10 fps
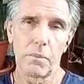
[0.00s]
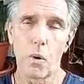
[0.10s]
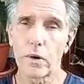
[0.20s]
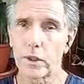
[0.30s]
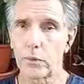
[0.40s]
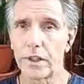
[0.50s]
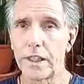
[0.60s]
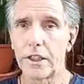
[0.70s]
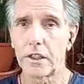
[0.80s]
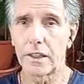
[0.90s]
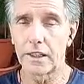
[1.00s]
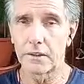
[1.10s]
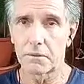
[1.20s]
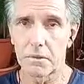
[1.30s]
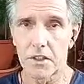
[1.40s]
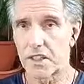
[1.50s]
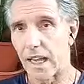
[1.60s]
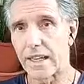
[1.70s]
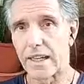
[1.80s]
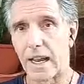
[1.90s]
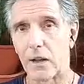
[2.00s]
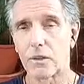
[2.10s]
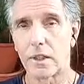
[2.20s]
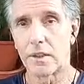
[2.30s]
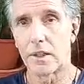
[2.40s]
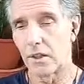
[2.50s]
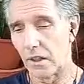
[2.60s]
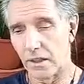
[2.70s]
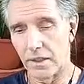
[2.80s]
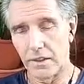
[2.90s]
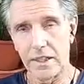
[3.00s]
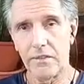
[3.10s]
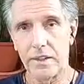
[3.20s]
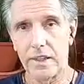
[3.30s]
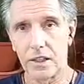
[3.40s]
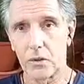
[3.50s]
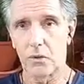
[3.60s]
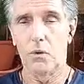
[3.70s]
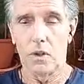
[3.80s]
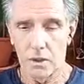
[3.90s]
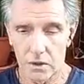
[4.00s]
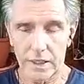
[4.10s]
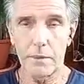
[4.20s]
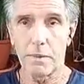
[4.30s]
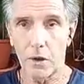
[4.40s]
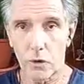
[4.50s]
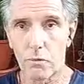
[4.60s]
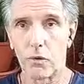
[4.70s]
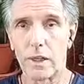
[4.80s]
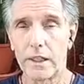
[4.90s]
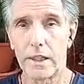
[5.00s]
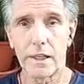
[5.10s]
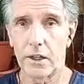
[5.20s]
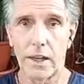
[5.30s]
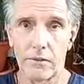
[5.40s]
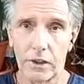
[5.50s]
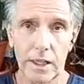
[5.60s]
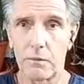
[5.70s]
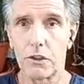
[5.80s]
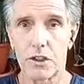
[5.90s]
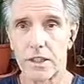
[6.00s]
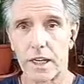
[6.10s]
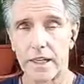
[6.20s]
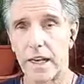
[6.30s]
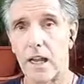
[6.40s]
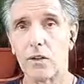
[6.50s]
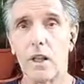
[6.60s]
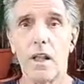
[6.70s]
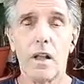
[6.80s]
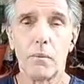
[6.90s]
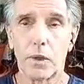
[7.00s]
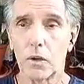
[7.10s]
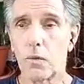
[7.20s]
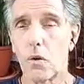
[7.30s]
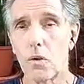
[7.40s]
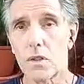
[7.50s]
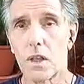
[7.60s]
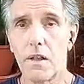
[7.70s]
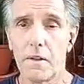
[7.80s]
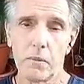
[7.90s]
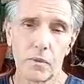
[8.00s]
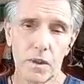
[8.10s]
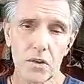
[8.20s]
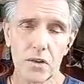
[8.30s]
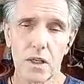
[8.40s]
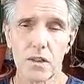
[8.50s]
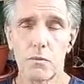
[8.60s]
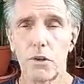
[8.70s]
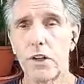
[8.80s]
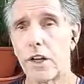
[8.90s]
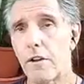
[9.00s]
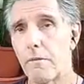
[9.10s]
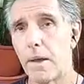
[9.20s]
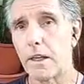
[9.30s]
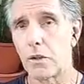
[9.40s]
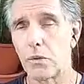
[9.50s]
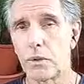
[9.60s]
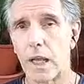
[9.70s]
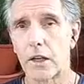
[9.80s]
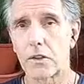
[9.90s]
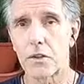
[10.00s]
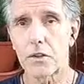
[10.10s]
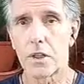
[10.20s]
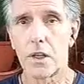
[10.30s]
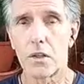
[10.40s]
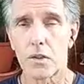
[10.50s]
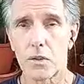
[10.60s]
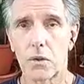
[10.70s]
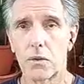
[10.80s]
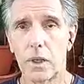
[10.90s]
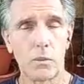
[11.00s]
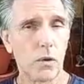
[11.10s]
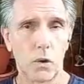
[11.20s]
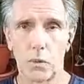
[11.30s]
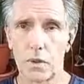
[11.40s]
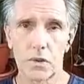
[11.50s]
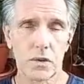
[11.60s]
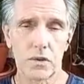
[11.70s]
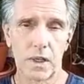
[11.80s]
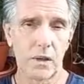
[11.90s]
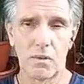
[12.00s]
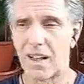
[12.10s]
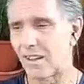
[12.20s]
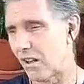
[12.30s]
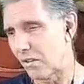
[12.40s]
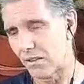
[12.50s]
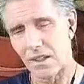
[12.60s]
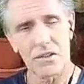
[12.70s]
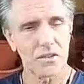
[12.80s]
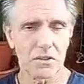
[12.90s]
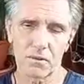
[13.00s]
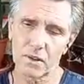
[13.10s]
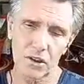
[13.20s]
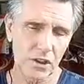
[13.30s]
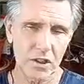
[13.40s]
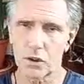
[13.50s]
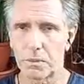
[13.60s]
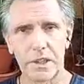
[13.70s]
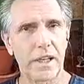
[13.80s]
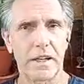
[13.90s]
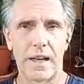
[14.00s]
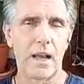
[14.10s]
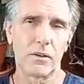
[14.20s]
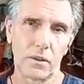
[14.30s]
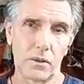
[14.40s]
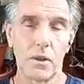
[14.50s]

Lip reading: poke it with needle and suck it out, and then I'll leave it there to keep accumulating, and every time just suck it out. But of course, this doesn't bring enough money to doctors, so they will always say, well, no, this has to be taken out,